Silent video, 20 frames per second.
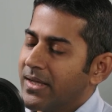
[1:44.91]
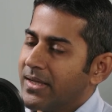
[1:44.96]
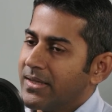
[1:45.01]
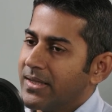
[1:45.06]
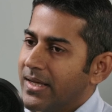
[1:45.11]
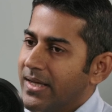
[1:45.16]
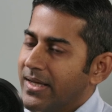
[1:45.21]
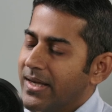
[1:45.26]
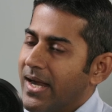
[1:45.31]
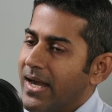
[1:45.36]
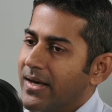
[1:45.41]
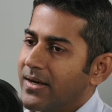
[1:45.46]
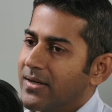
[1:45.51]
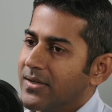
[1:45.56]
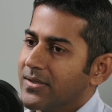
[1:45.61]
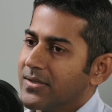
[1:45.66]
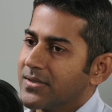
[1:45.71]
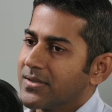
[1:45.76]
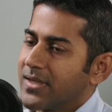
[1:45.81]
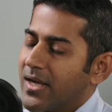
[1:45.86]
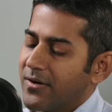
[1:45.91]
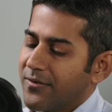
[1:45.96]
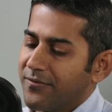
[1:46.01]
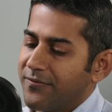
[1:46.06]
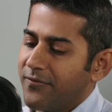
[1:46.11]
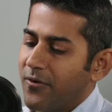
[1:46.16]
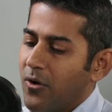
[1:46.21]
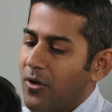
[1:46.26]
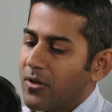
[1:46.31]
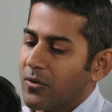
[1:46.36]
the air handlers kind of
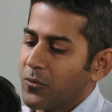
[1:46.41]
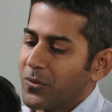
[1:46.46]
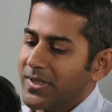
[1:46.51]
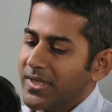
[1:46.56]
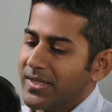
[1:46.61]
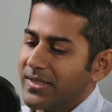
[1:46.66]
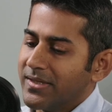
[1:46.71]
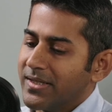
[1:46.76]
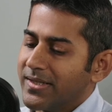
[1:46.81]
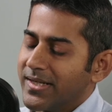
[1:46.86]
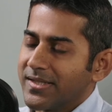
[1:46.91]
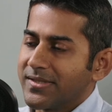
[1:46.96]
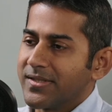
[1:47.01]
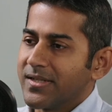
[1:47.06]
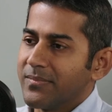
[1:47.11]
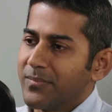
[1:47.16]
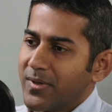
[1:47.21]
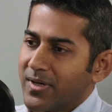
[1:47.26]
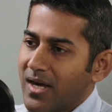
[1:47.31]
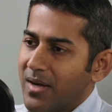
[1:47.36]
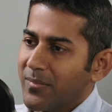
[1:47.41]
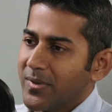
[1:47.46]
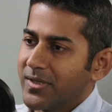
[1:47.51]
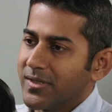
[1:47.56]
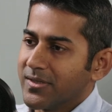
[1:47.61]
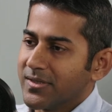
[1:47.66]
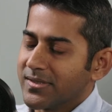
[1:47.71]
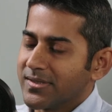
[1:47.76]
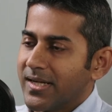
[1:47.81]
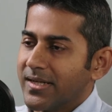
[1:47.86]
fall within the testing
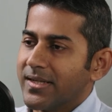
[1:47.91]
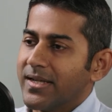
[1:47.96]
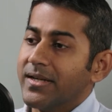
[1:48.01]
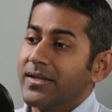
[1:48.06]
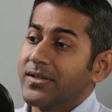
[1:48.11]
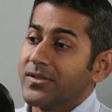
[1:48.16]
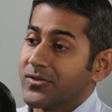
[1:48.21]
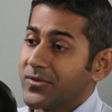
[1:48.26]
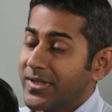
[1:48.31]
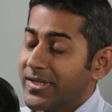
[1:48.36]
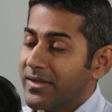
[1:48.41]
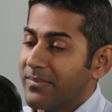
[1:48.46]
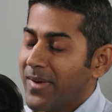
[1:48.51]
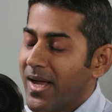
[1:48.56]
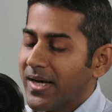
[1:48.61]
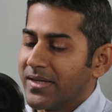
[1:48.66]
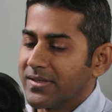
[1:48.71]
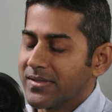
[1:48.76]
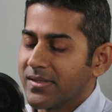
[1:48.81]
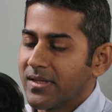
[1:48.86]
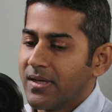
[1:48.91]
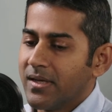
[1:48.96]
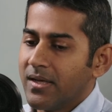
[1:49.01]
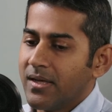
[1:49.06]
parameters that the industry demands.